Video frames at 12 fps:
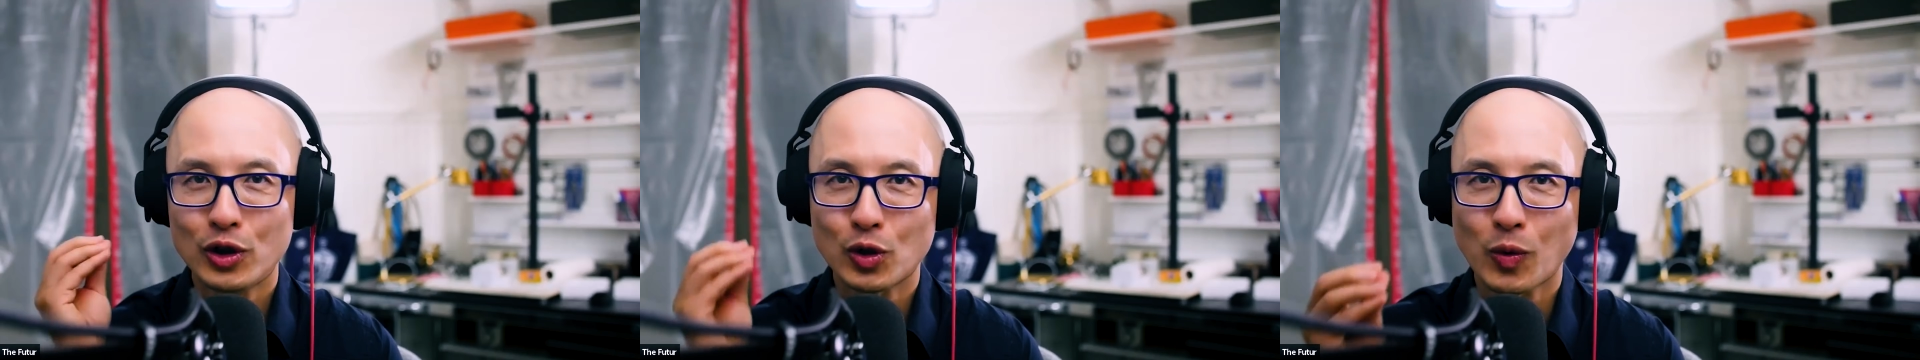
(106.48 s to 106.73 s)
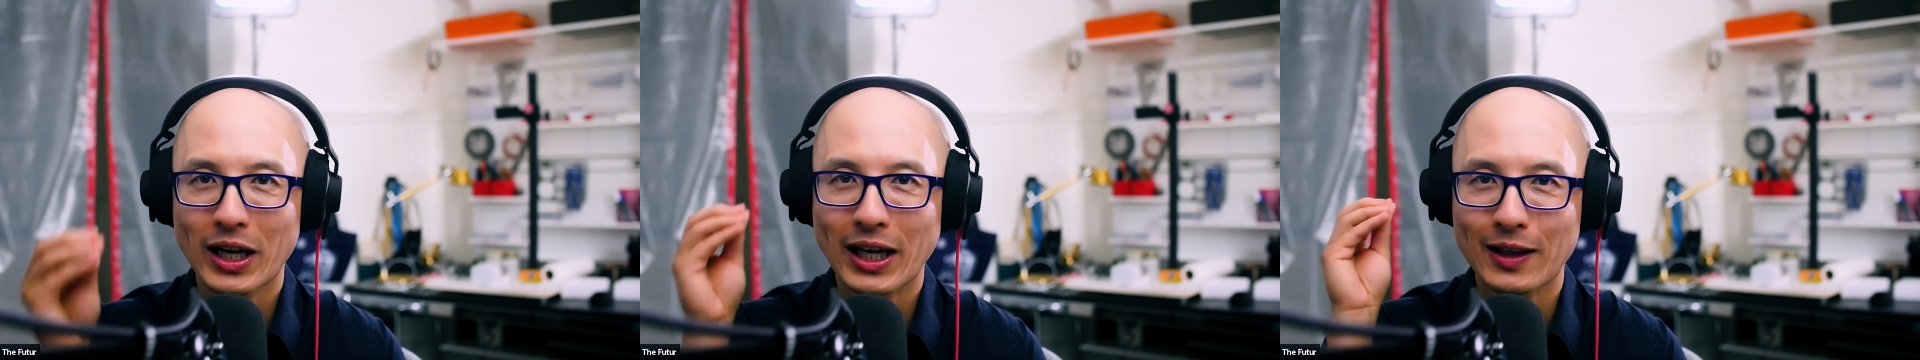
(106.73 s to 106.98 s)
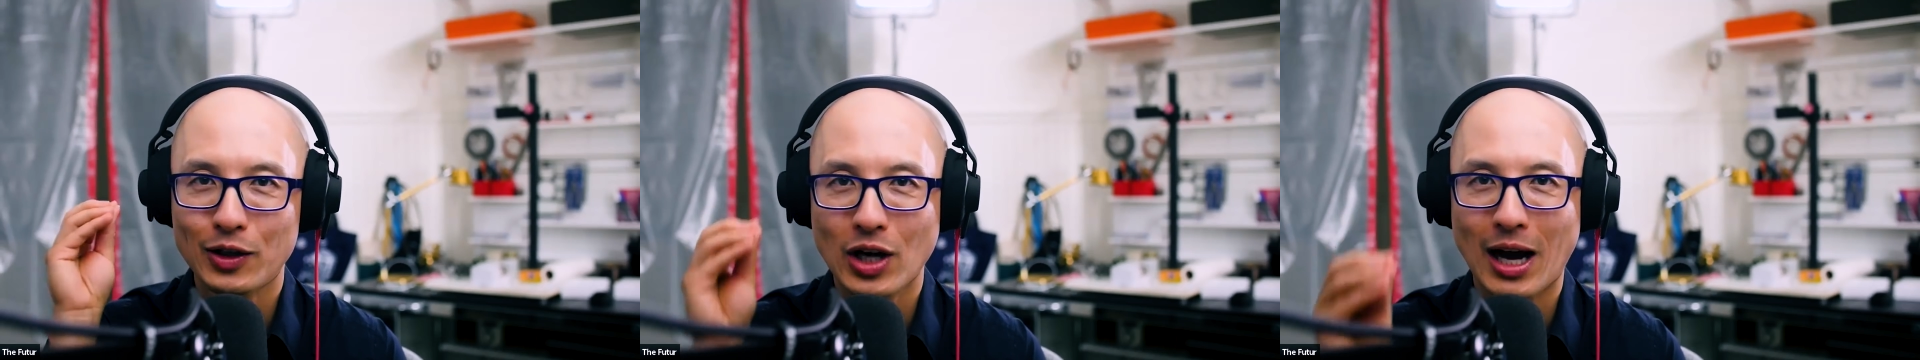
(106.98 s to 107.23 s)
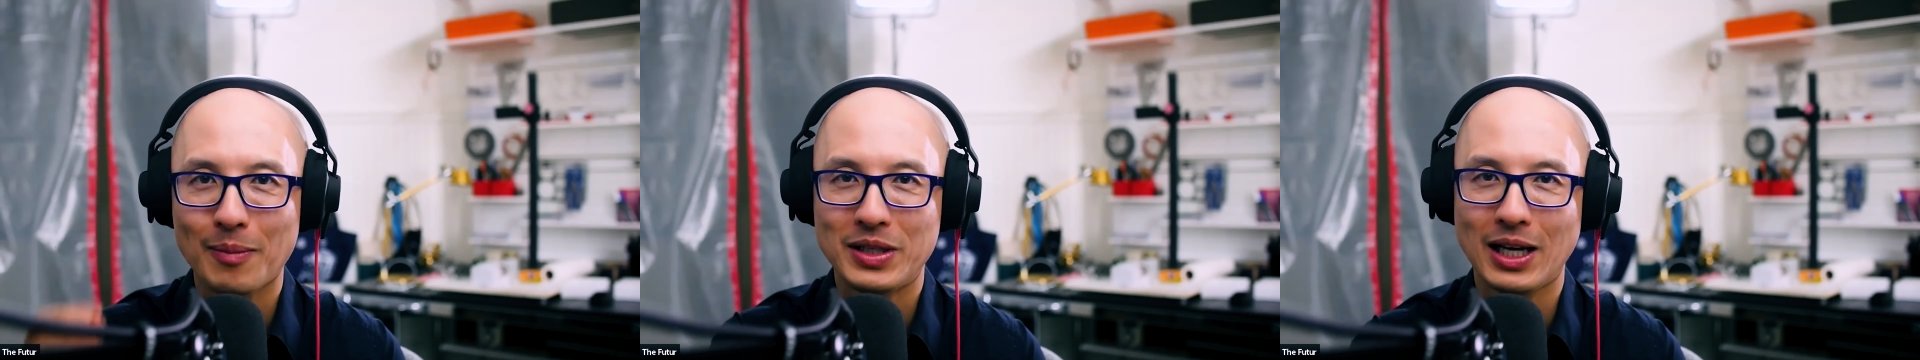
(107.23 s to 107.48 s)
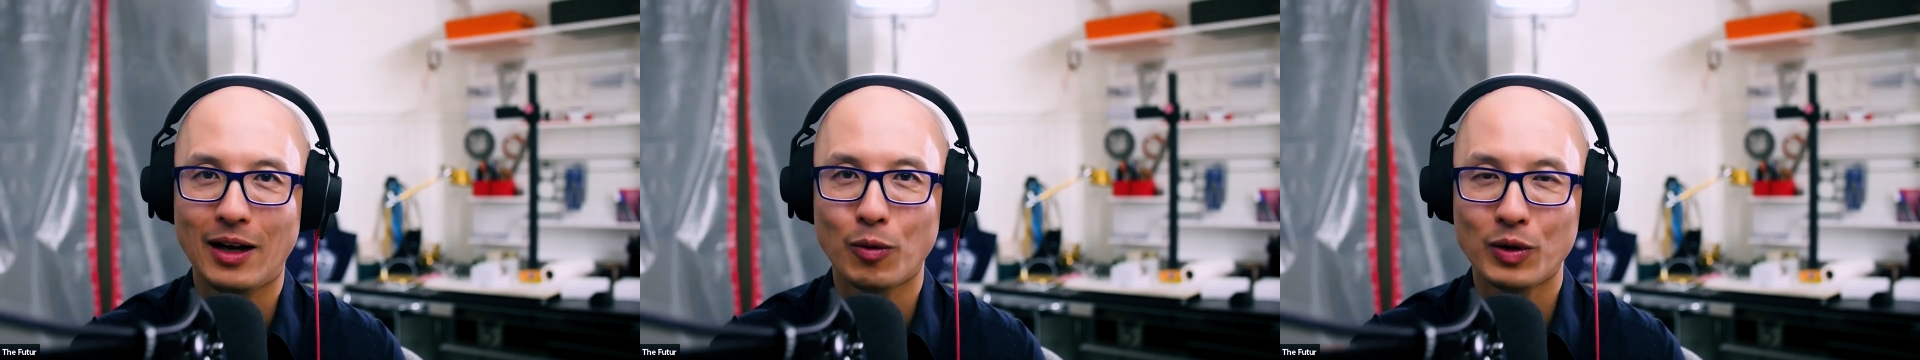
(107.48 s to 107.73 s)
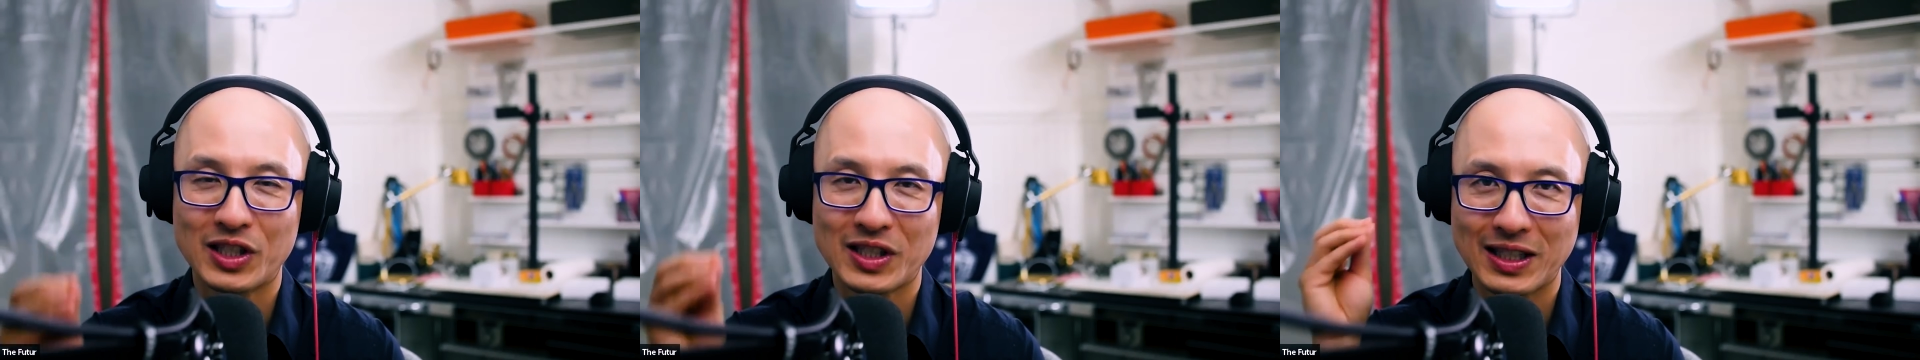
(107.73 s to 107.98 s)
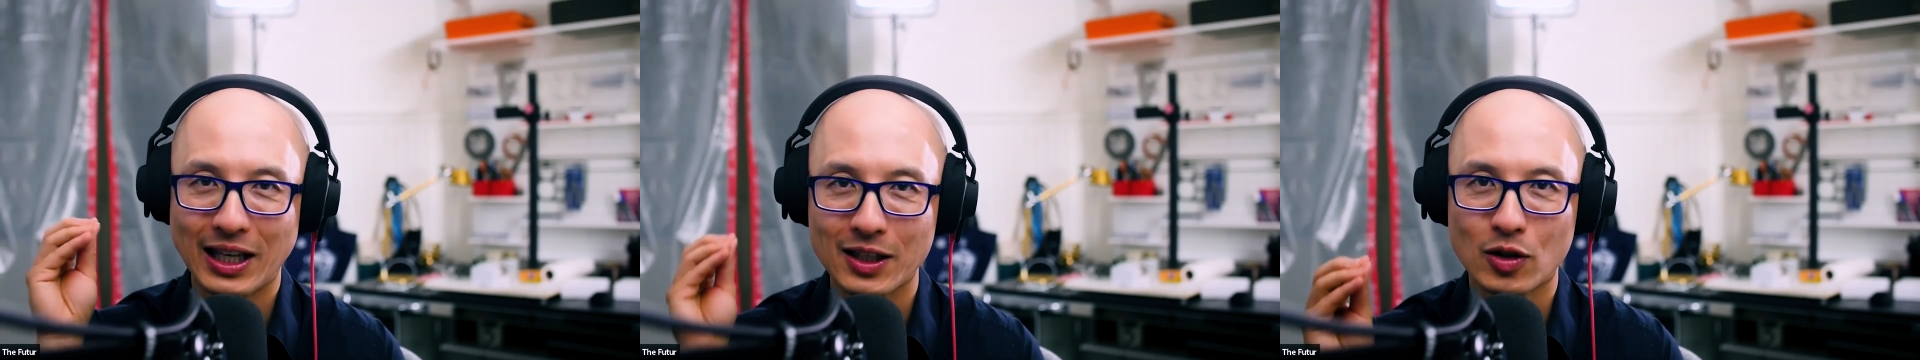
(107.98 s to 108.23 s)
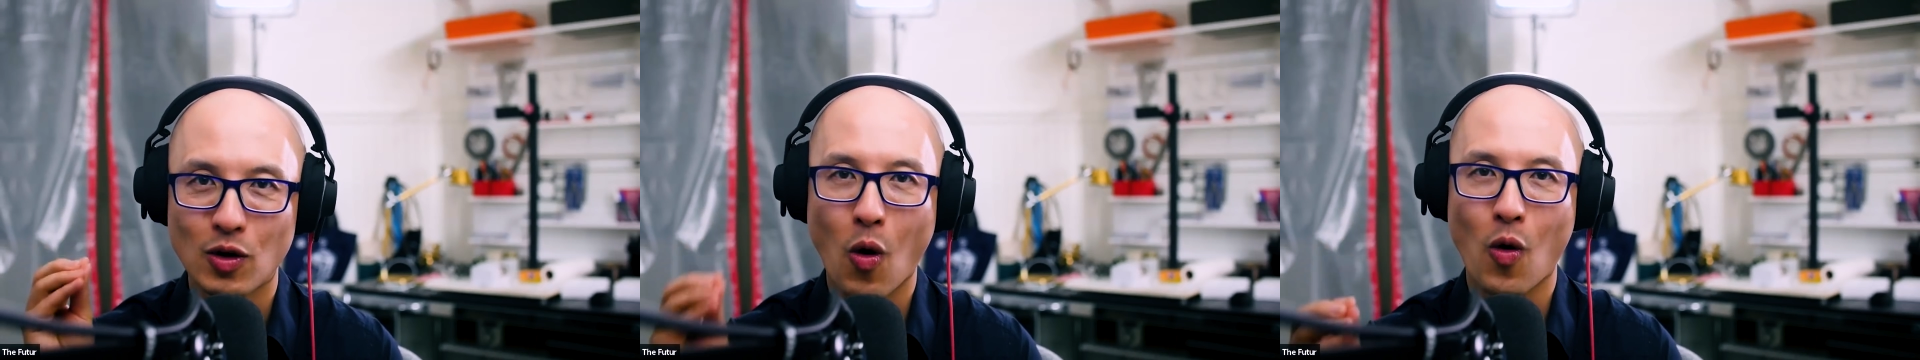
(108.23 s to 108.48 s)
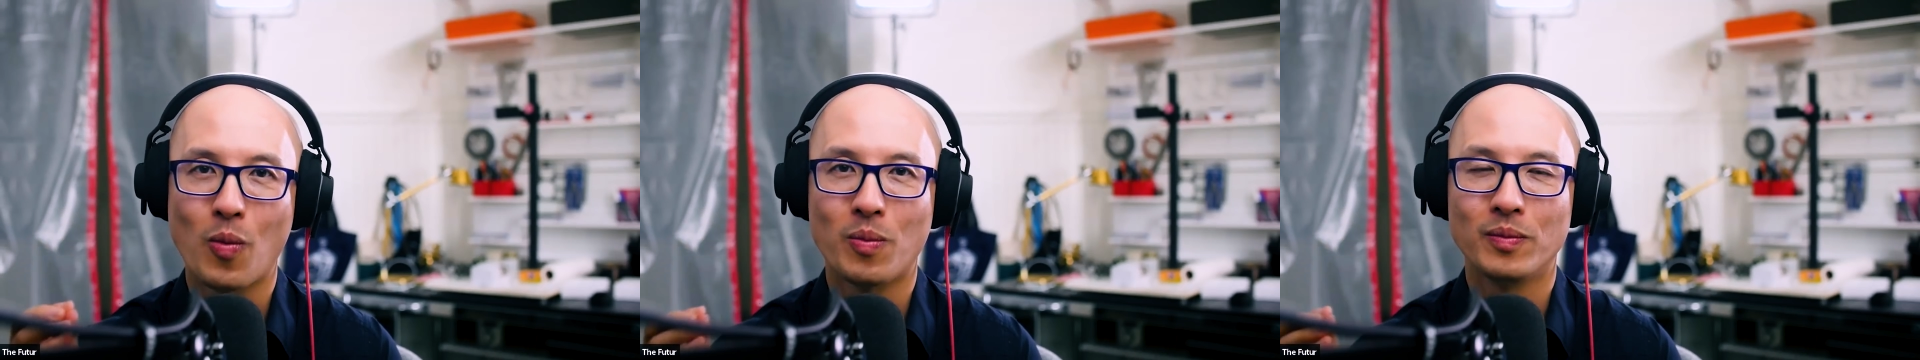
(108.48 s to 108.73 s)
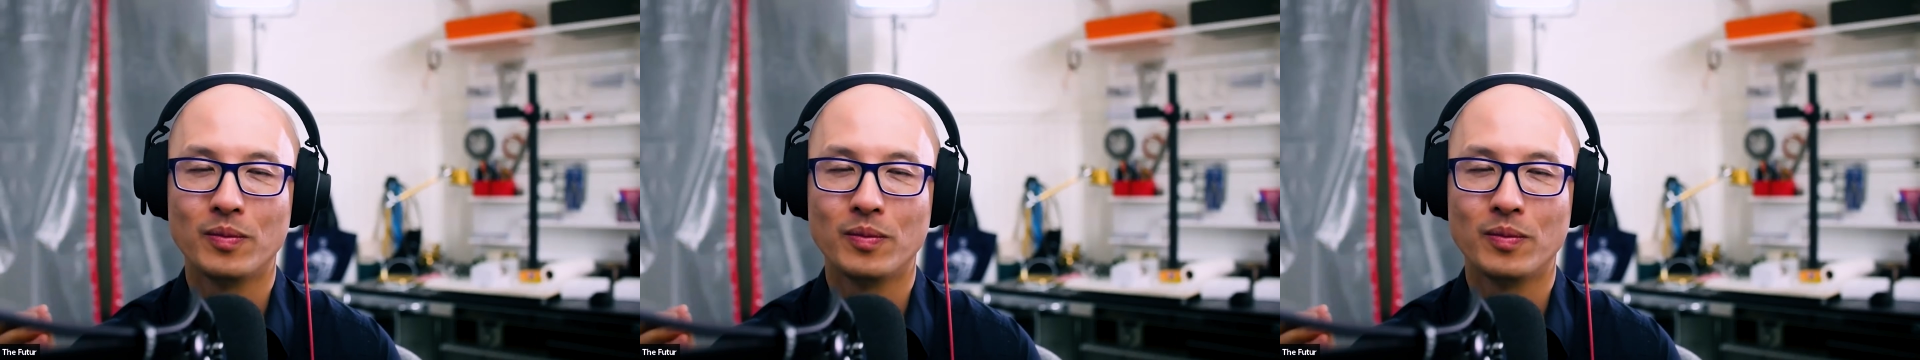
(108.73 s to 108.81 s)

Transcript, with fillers: you just want to get the job done, which is get us home?